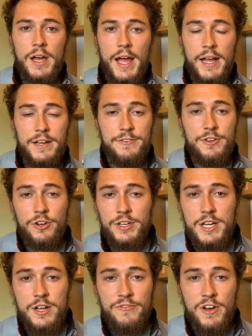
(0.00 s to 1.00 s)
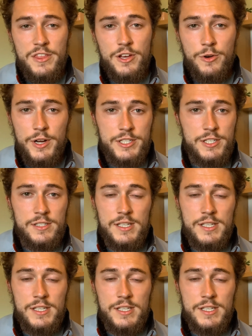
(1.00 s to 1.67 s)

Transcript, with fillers: And if you've got any further questions,